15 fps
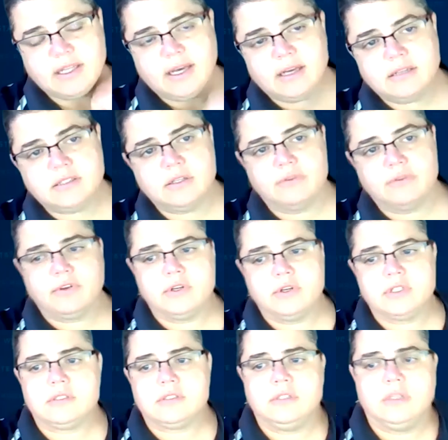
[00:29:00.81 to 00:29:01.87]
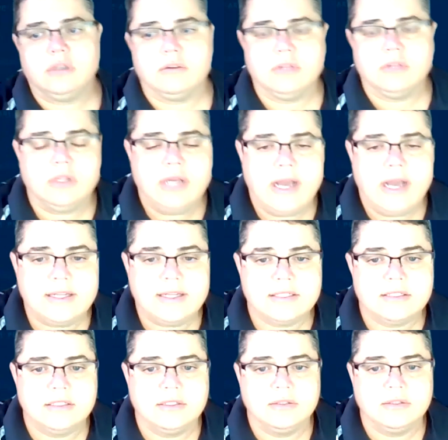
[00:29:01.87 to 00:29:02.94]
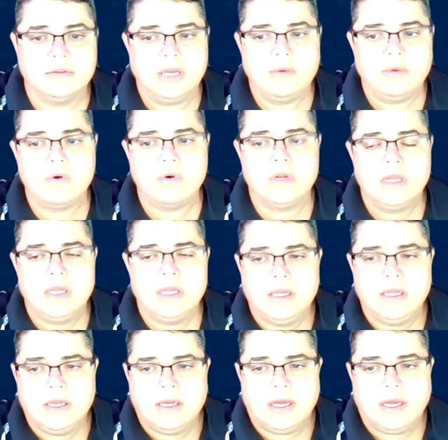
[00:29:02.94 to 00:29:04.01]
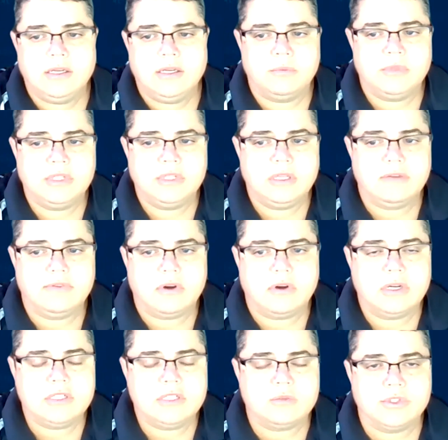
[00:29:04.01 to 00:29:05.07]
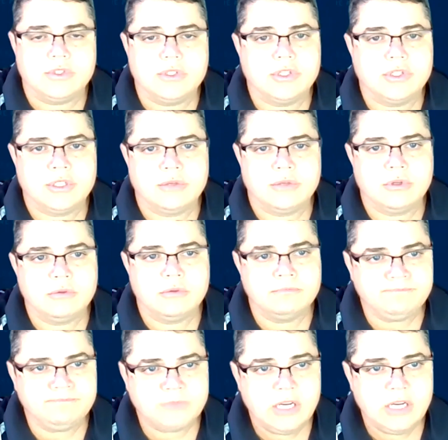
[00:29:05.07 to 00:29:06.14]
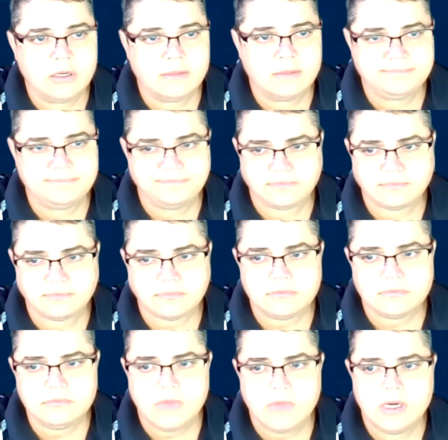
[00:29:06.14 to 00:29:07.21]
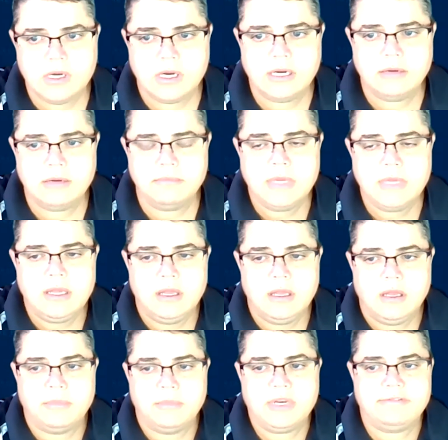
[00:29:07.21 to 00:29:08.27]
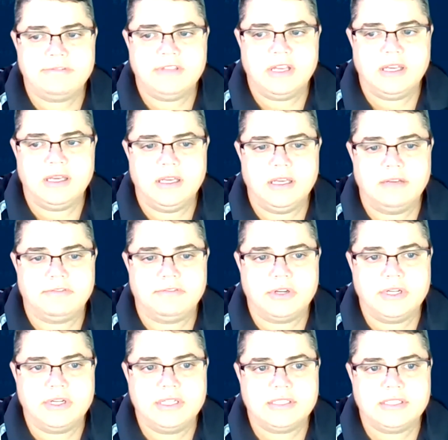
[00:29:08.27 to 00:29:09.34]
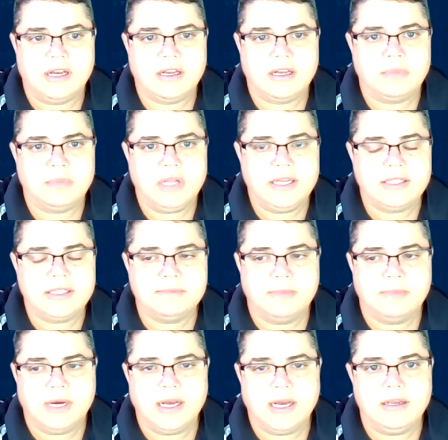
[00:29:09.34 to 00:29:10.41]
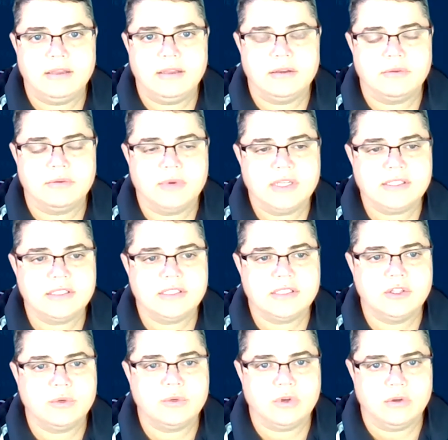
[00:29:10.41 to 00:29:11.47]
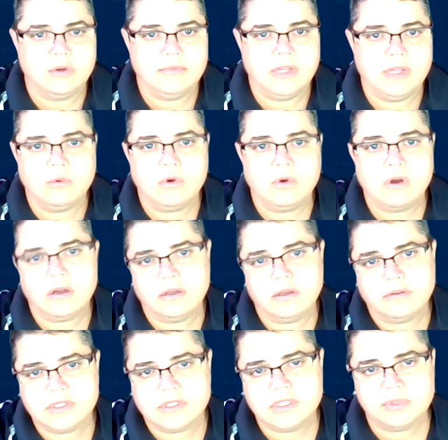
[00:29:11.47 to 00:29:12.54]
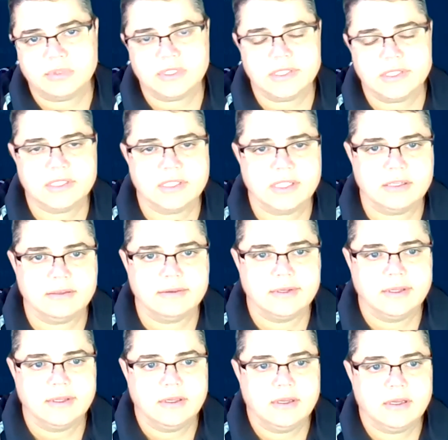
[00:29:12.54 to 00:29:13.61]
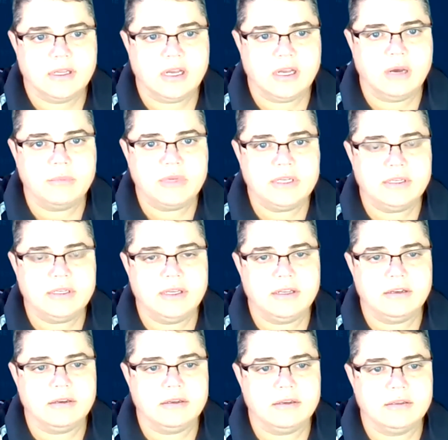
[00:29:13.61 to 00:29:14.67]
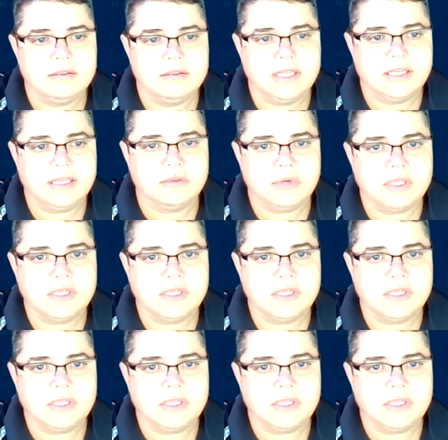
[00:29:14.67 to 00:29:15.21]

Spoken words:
to that. So first, they'll ask I don't believe RAs will search the room here. But if there is non-compliance by the residents in the room, they will call university police to then come and take